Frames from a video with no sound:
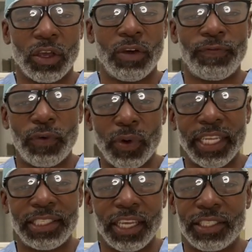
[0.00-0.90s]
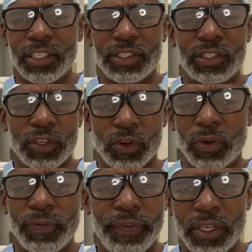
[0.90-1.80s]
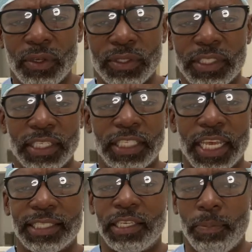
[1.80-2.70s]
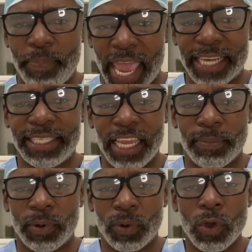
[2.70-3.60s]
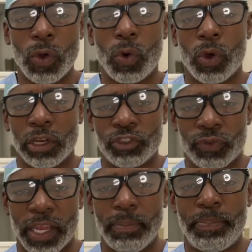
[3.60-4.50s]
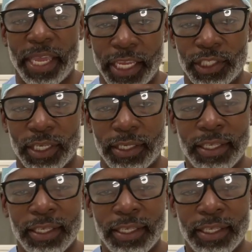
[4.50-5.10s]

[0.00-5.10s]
Avoid touching sterile fields such as the back table or a draped patient.